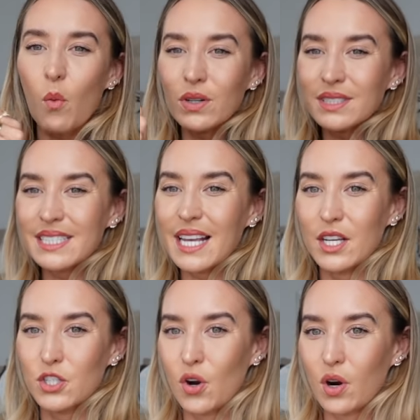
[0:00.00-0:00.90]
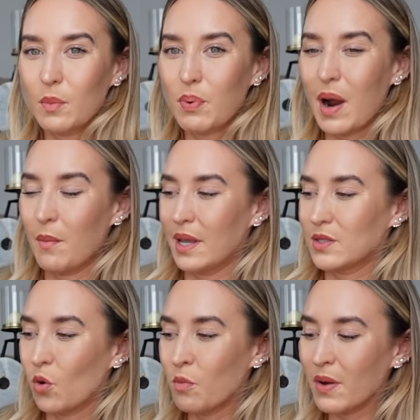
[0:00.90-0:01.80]
want to say it's chocolate brown, but
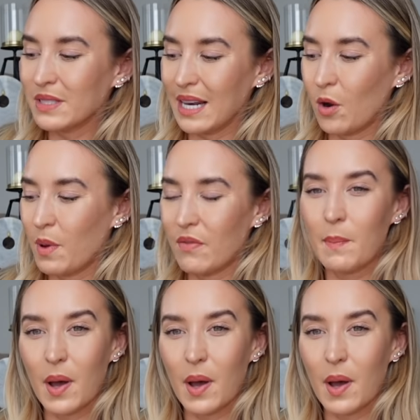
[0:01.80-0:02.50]
it's almost a little bit of a